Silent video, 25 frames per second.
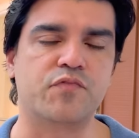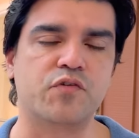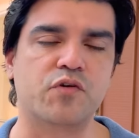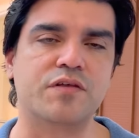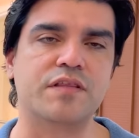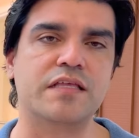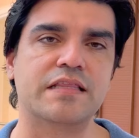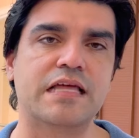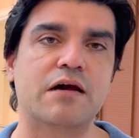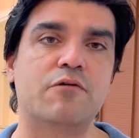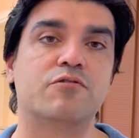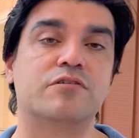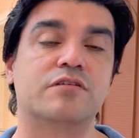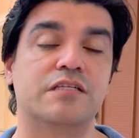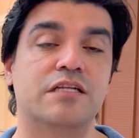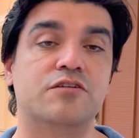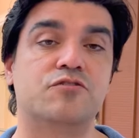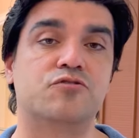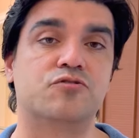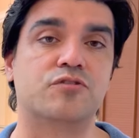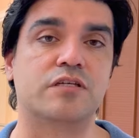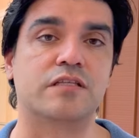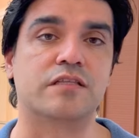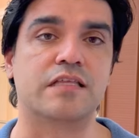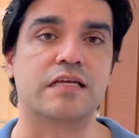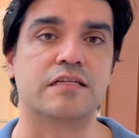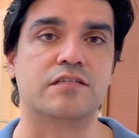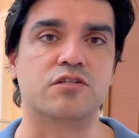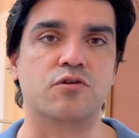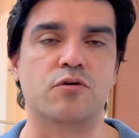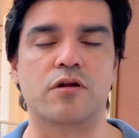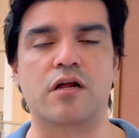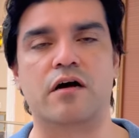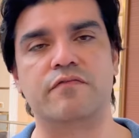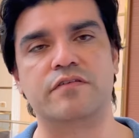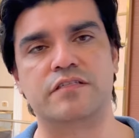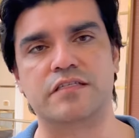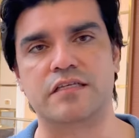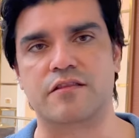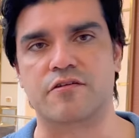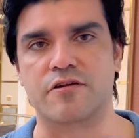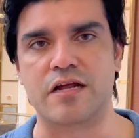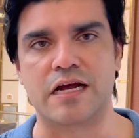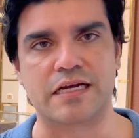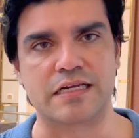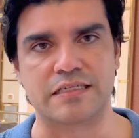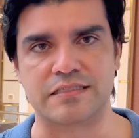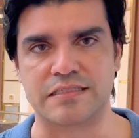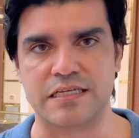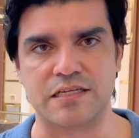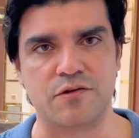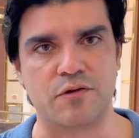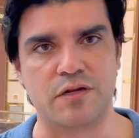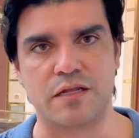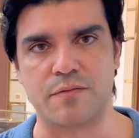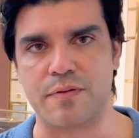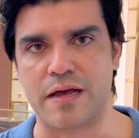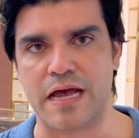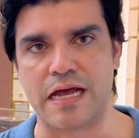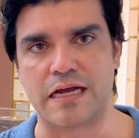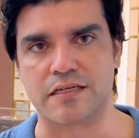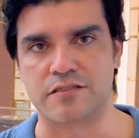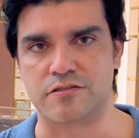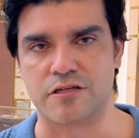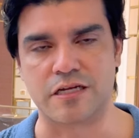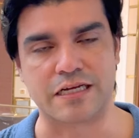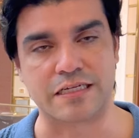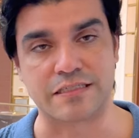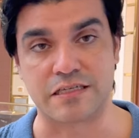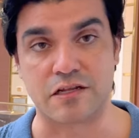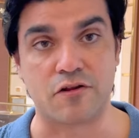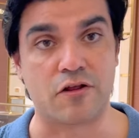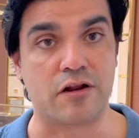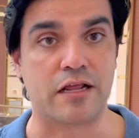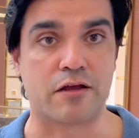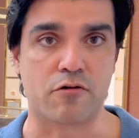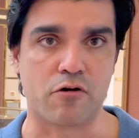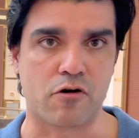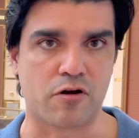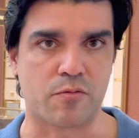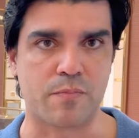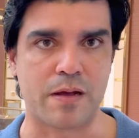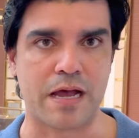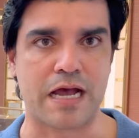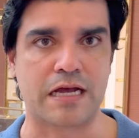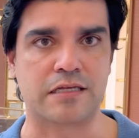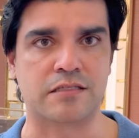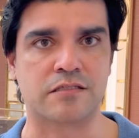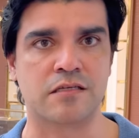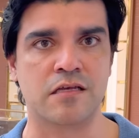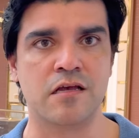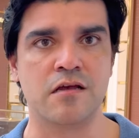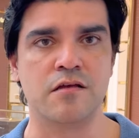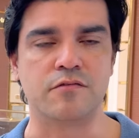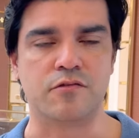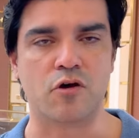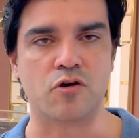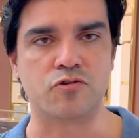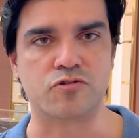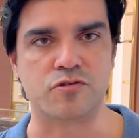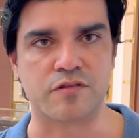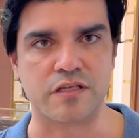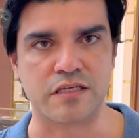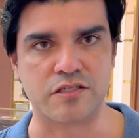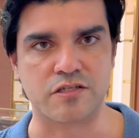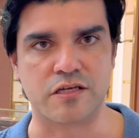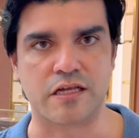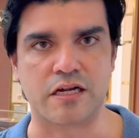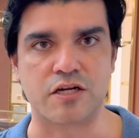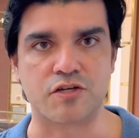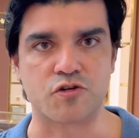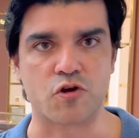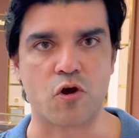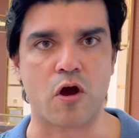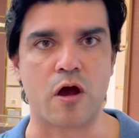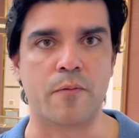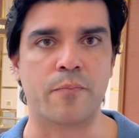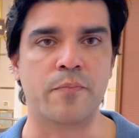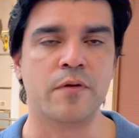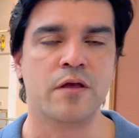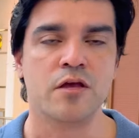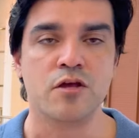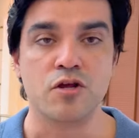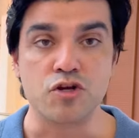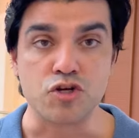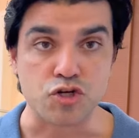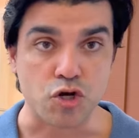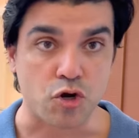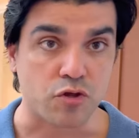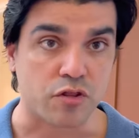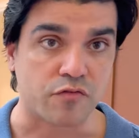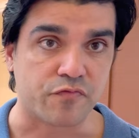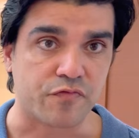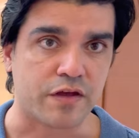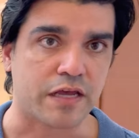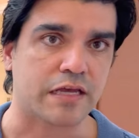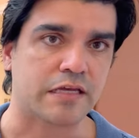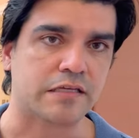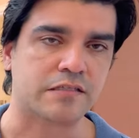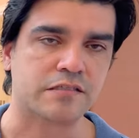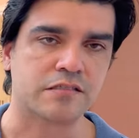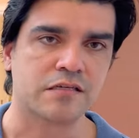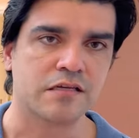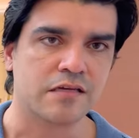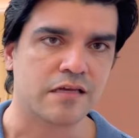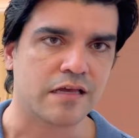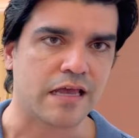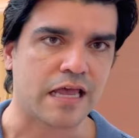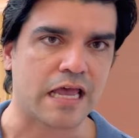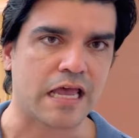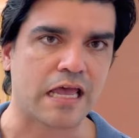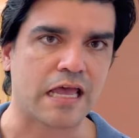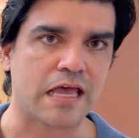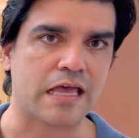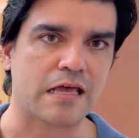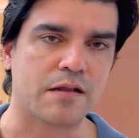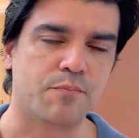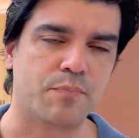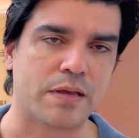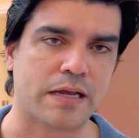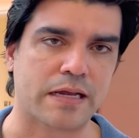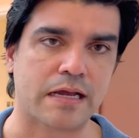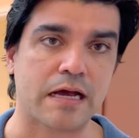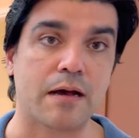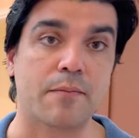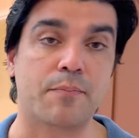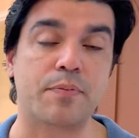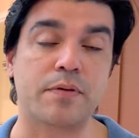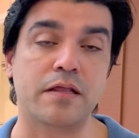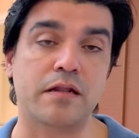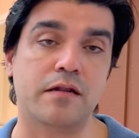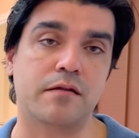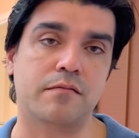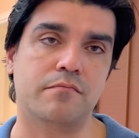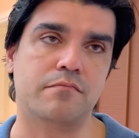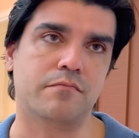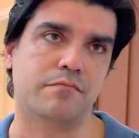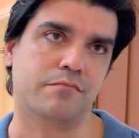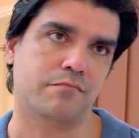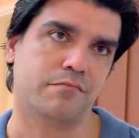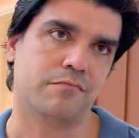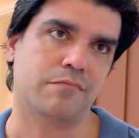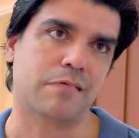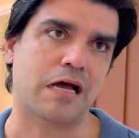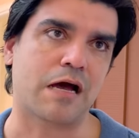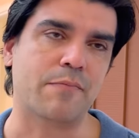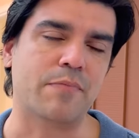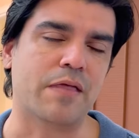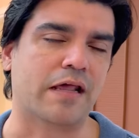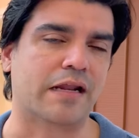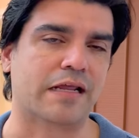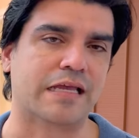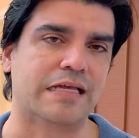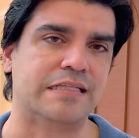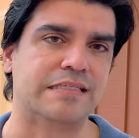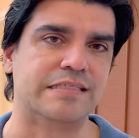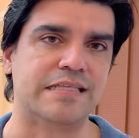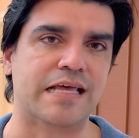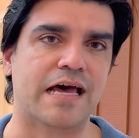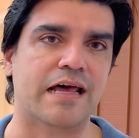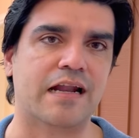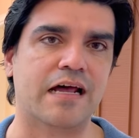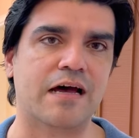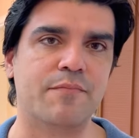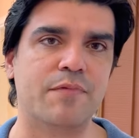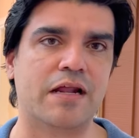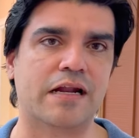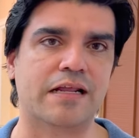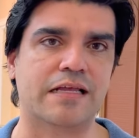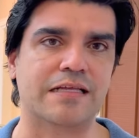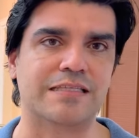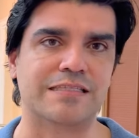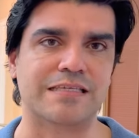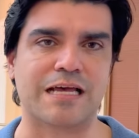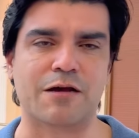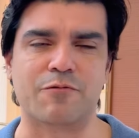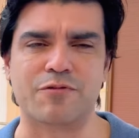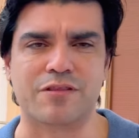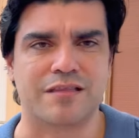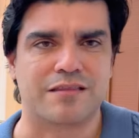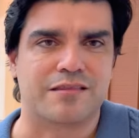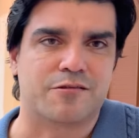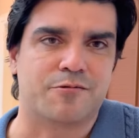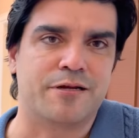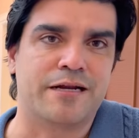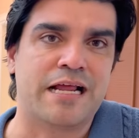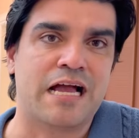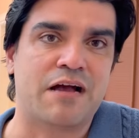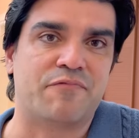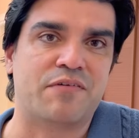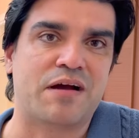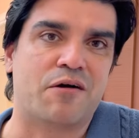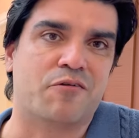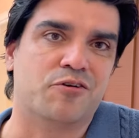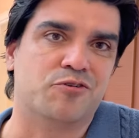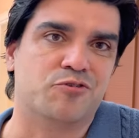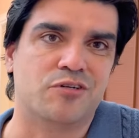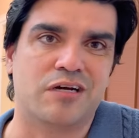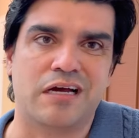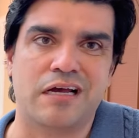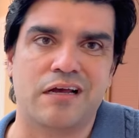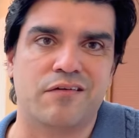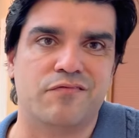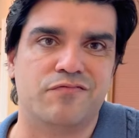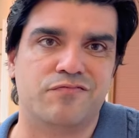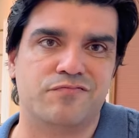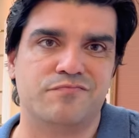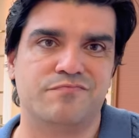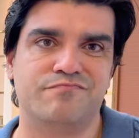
So I think that was an interesting thing too. And obviously, they're not going to send you any bags. They're not going to send you any quota bags. Those are things you got to show up, show the face, and pick up. And I'm not against that. With a 3.5 hour drive,